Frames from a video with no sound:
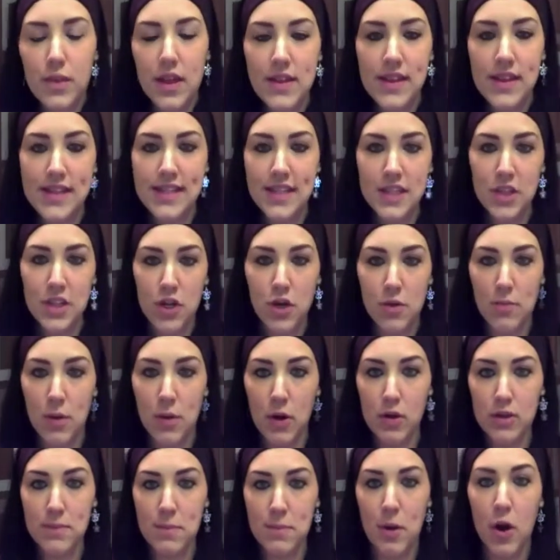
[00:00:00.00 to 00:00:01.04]
This is her
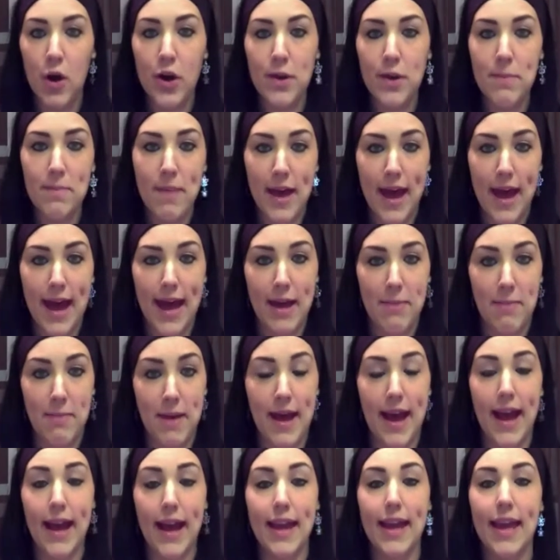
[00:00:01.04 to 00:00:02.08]
postpartum pad
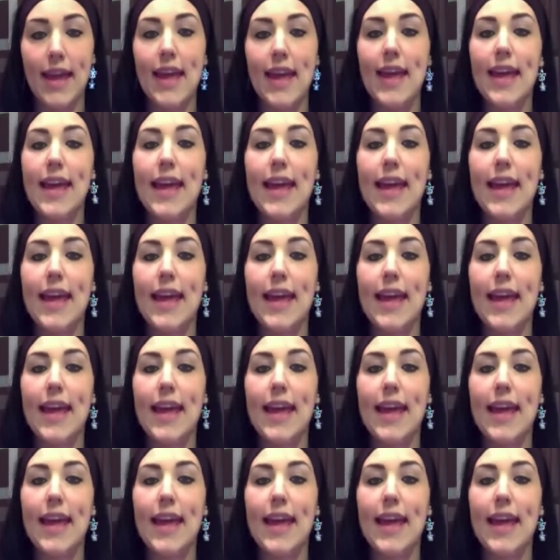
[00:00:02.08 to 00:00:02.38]
pack.